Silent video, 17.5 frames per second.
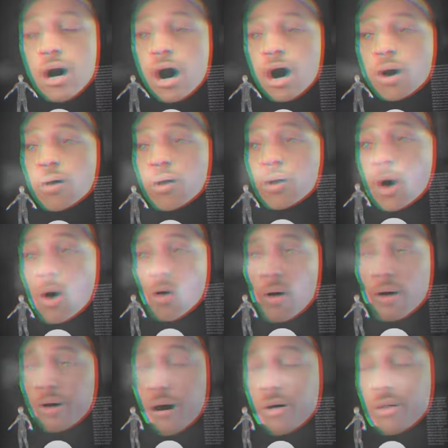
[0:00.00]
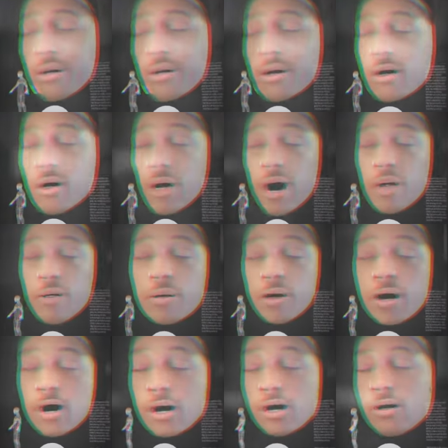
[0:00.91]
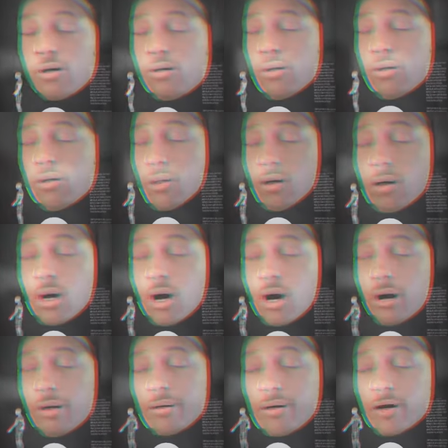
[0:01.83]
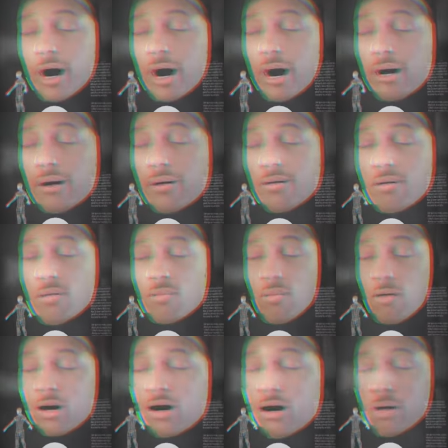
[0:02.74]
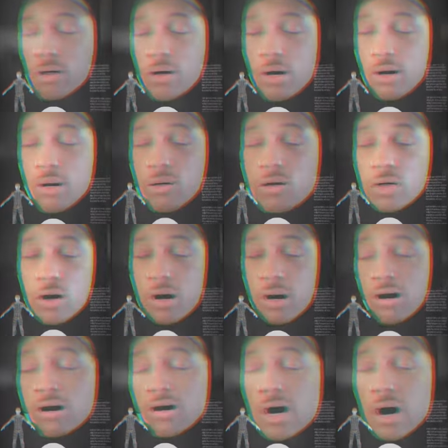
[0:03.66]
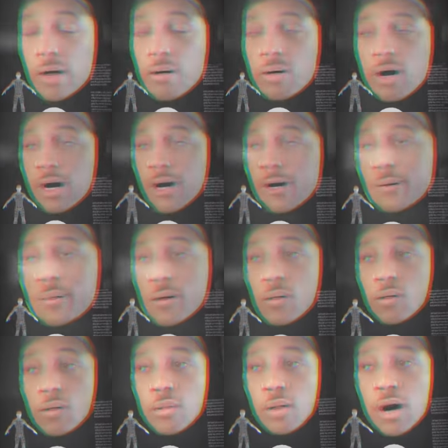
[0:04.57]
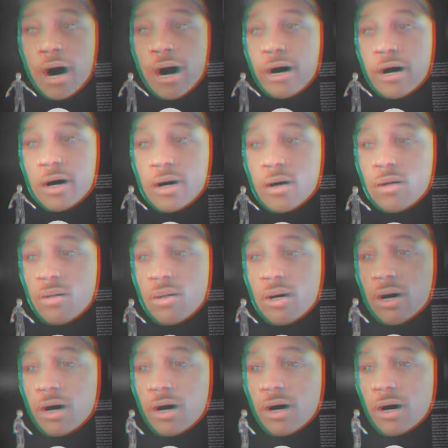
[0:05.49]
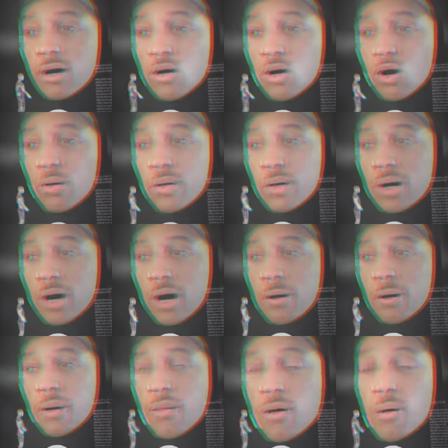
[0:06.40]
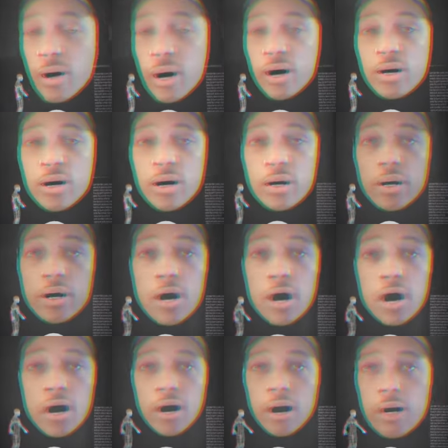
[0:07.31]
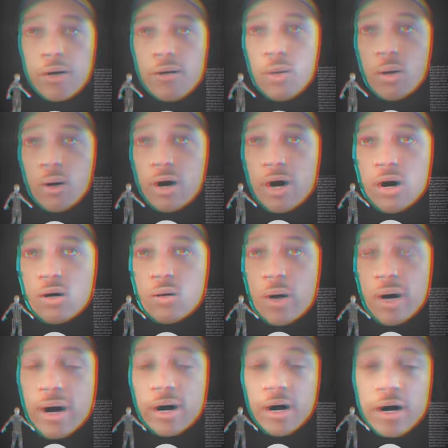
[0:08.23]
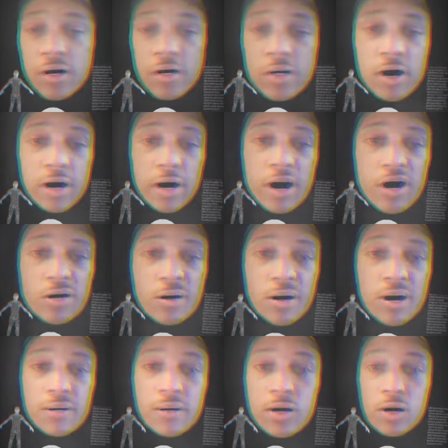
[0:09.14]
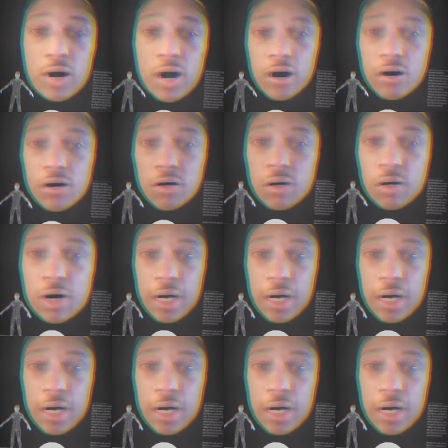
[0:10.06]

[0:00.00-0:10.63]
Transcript: uh, with no one there in their life because um, they just continuously do the same thing and continuously consume the same information Therefore, that's why they didn't see any specific change in